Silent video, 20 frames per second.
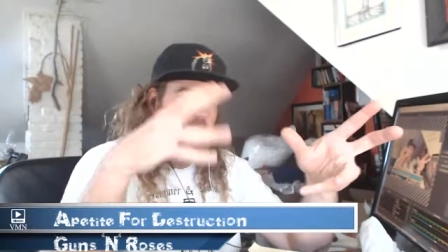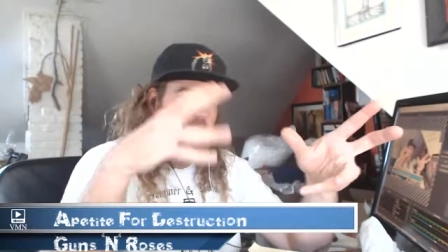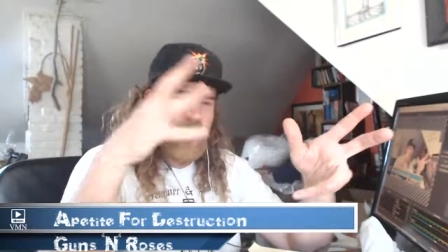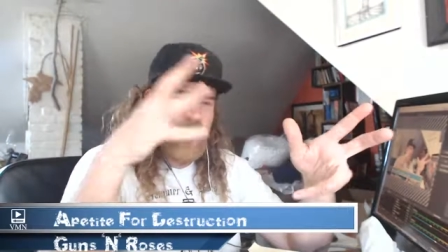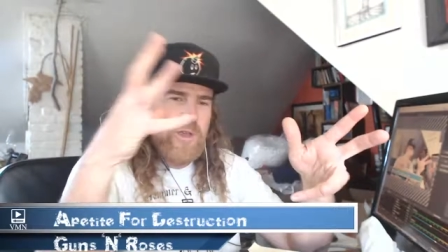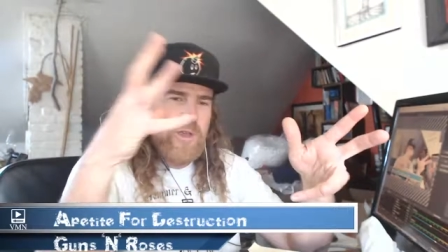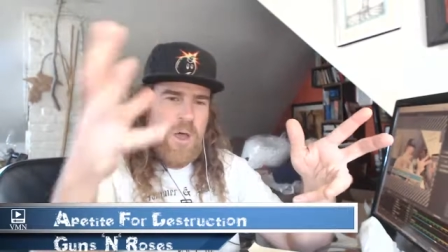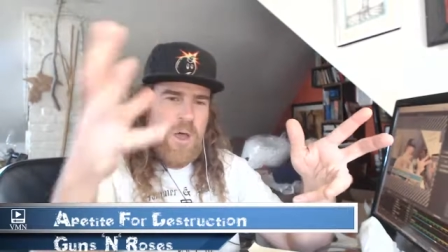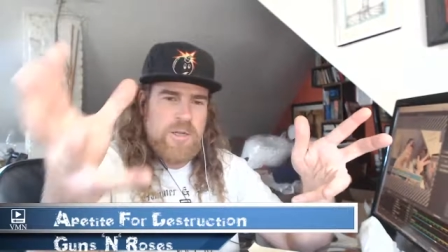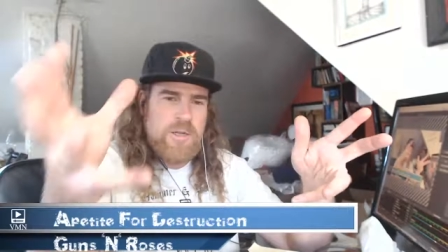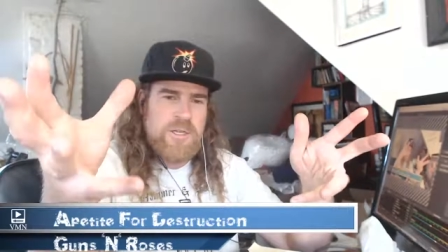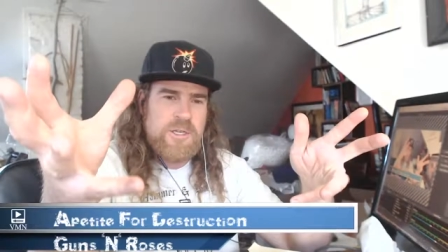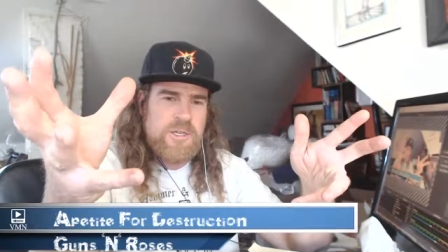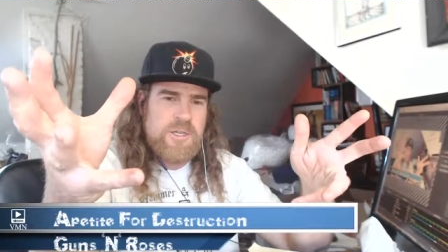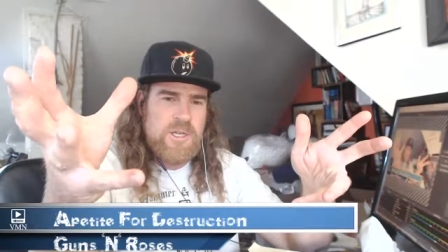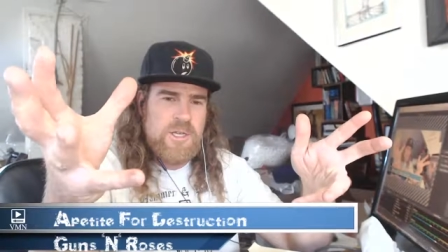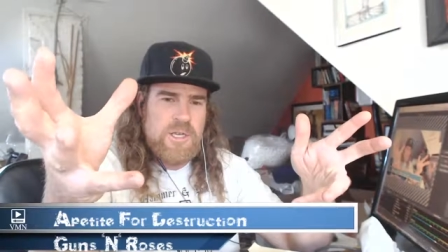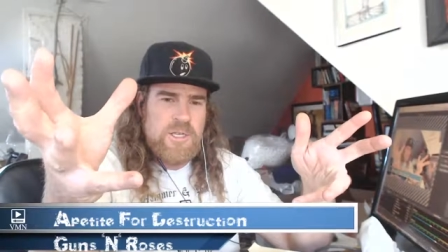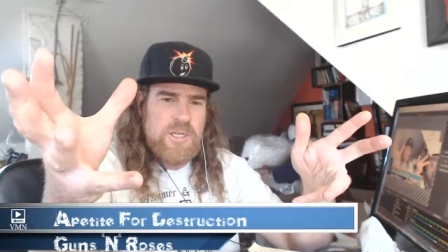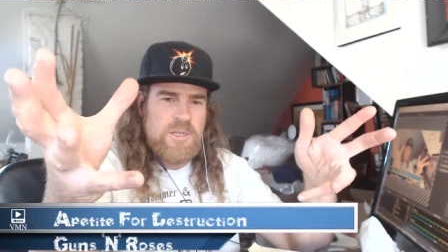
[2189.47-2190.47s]
with
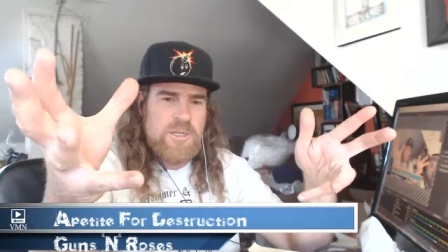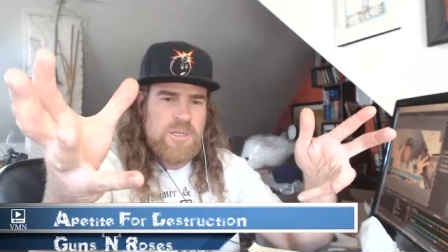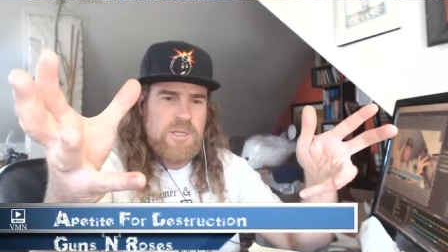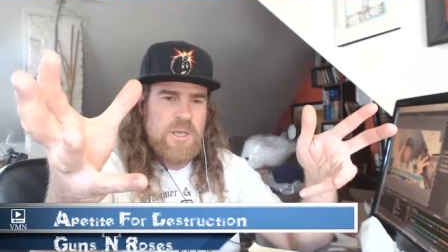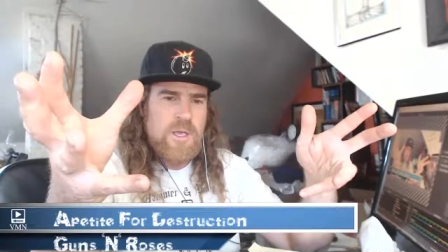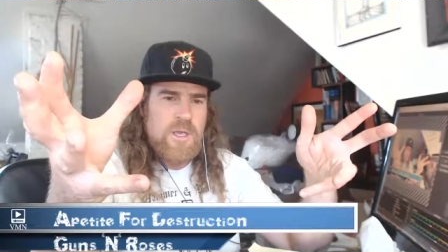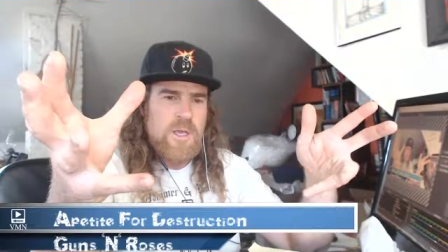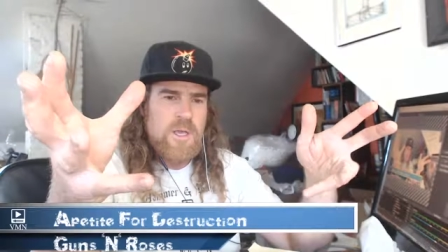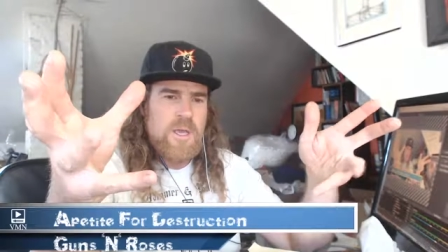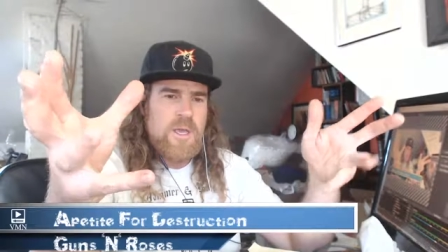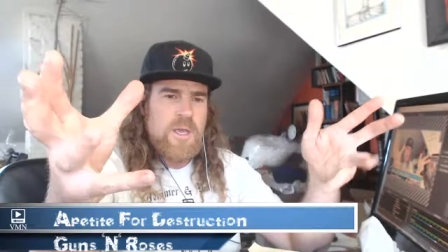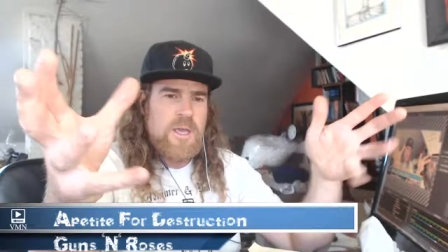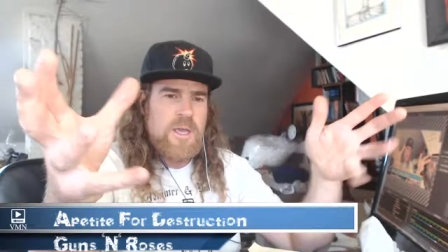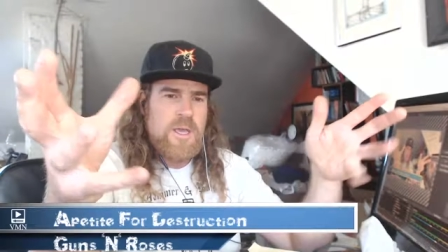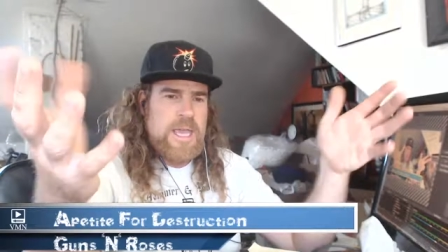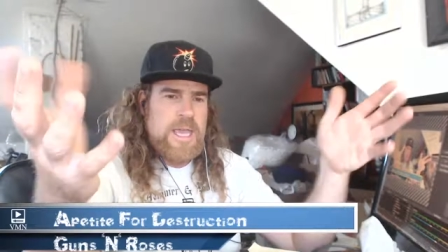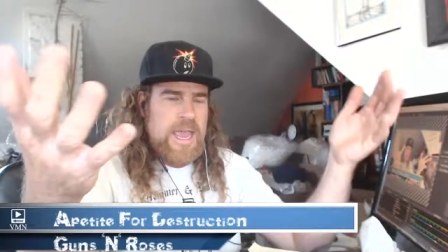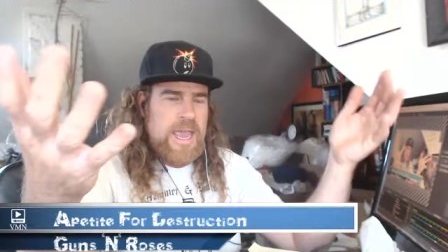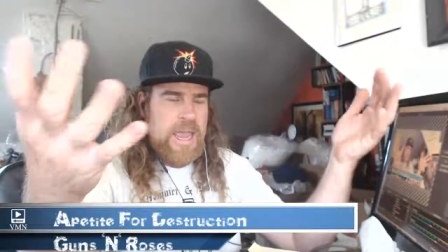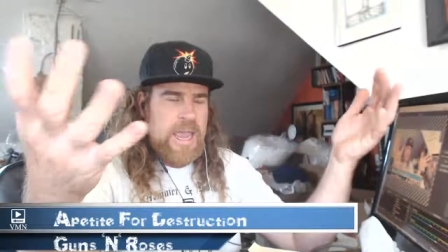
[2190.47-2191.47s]
consciousness,
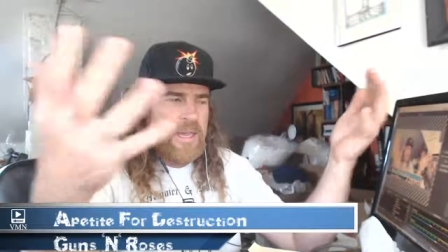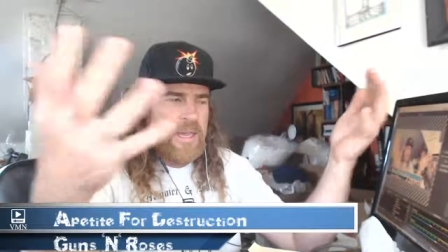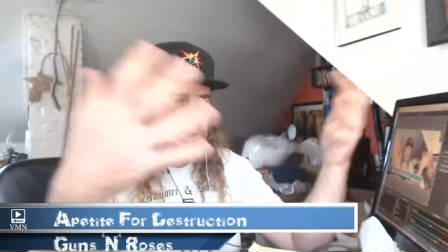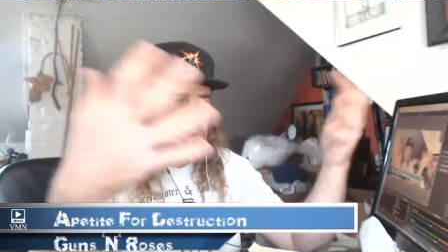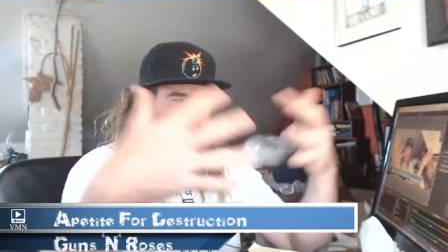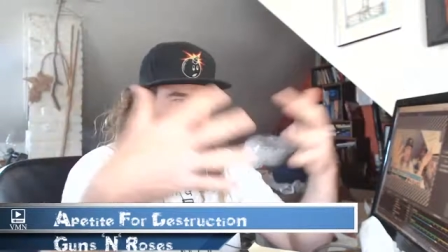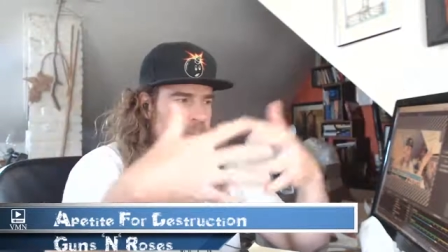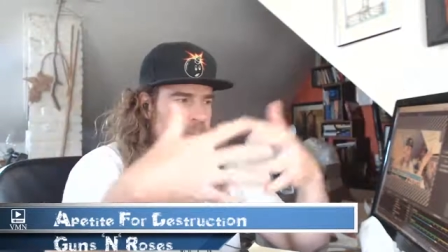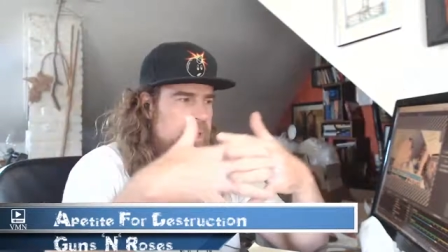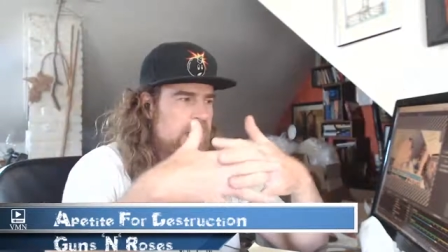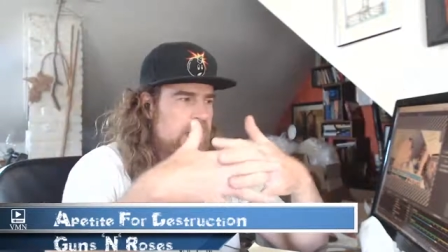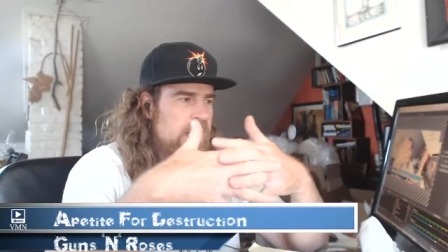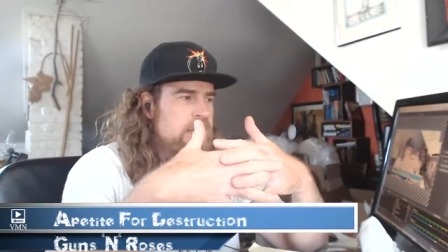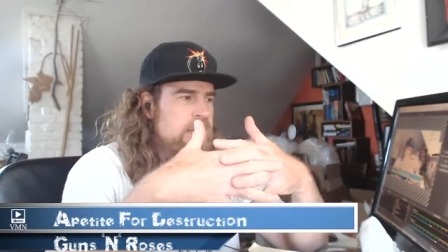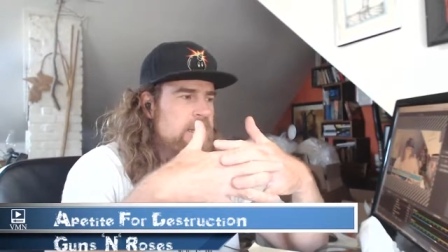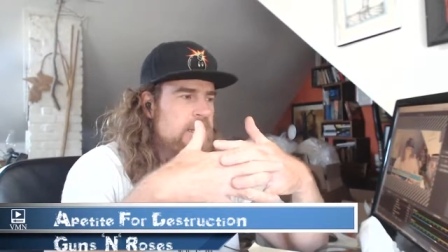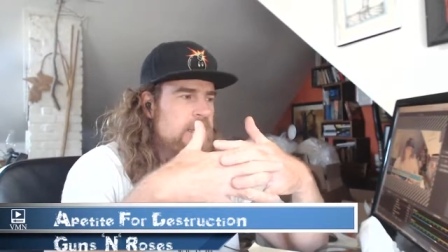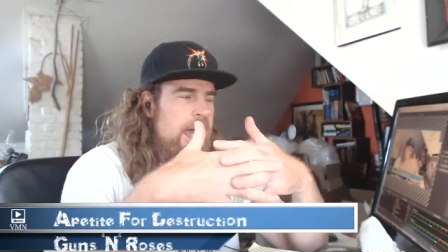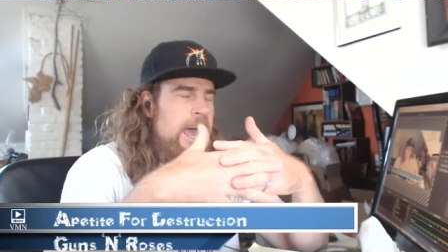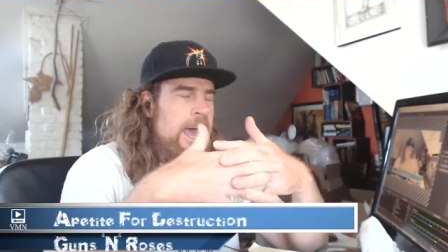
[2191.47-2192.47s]
and sort of
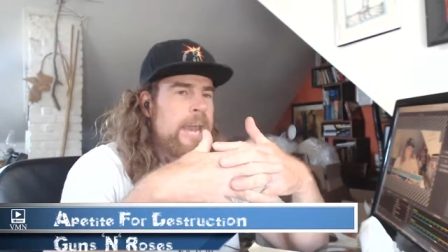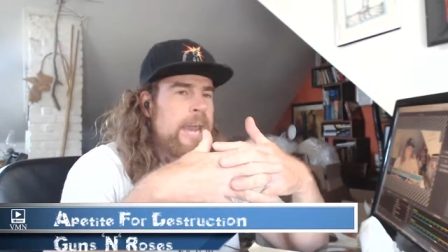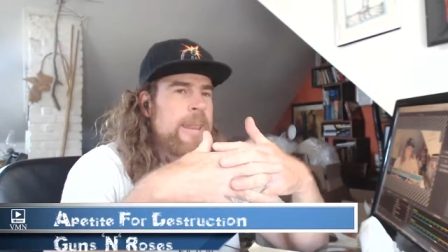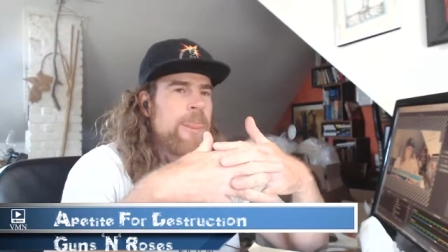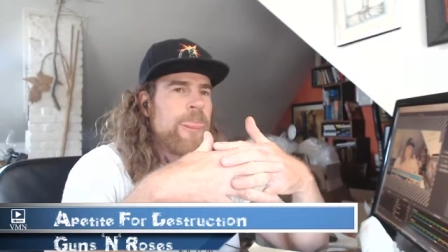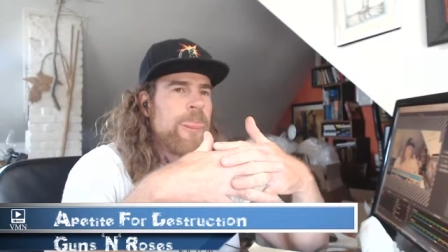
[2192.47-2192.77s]
blending that,